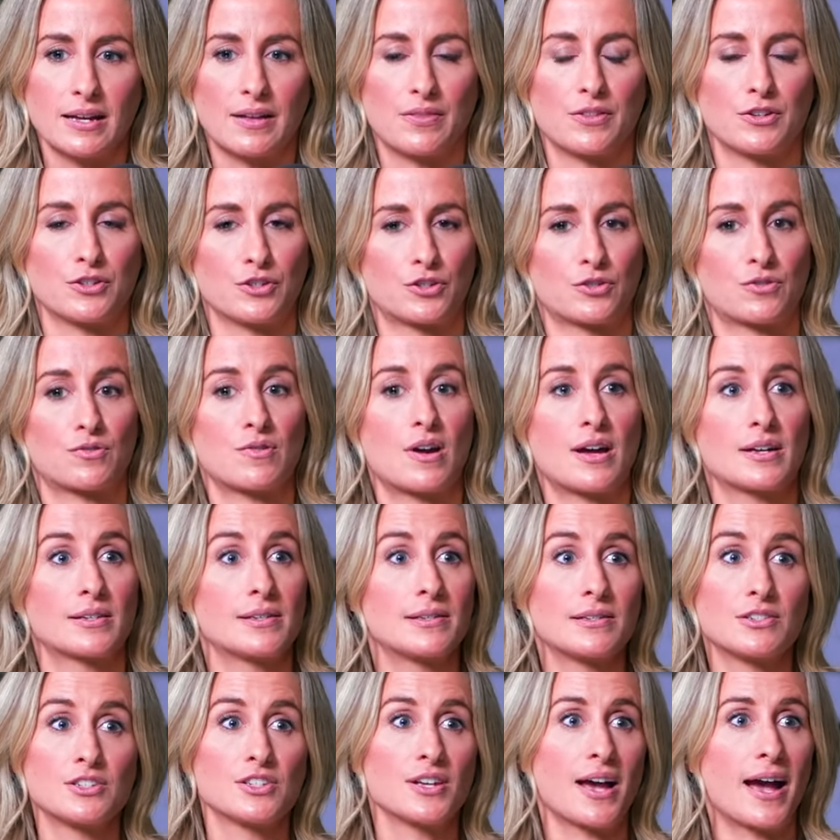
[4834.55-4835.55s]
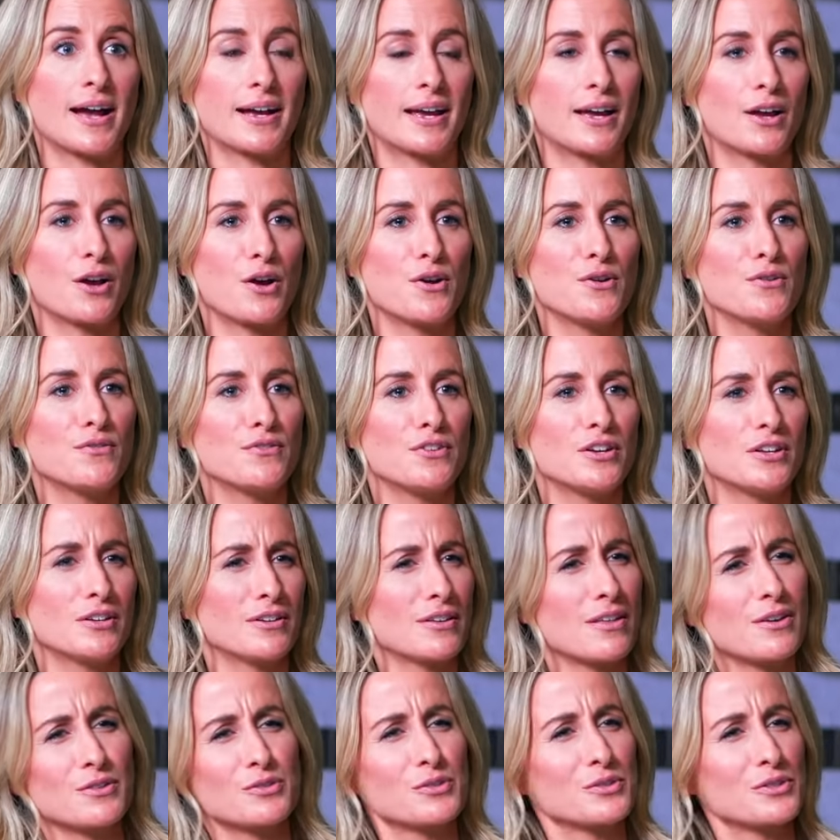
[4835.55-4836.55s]
and the stress is just hanging over you
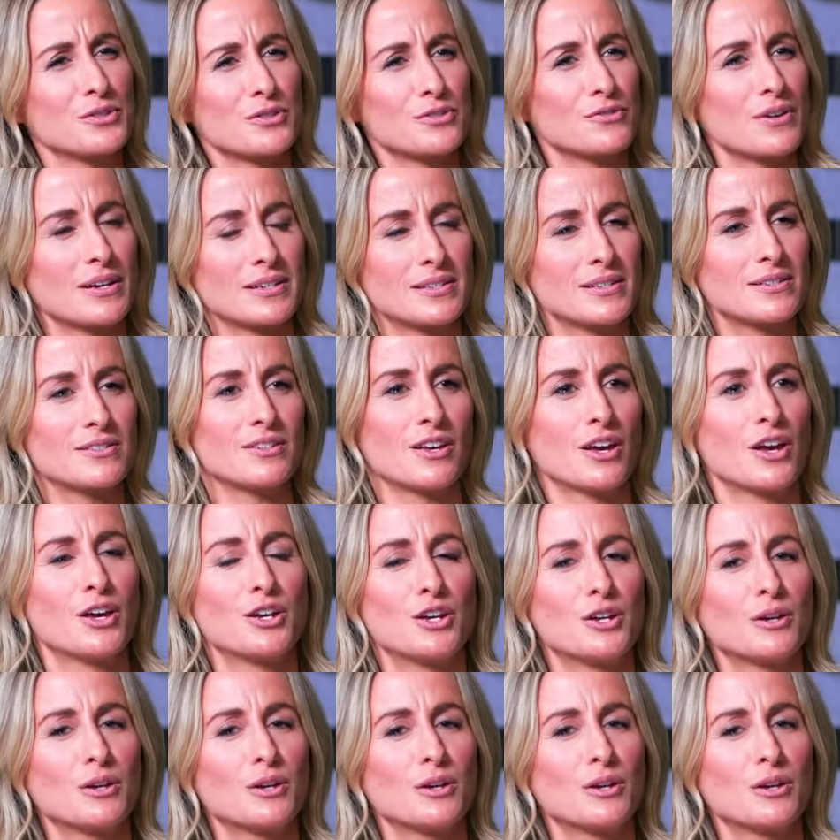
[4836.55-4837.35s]
know those sorts of stresses mm.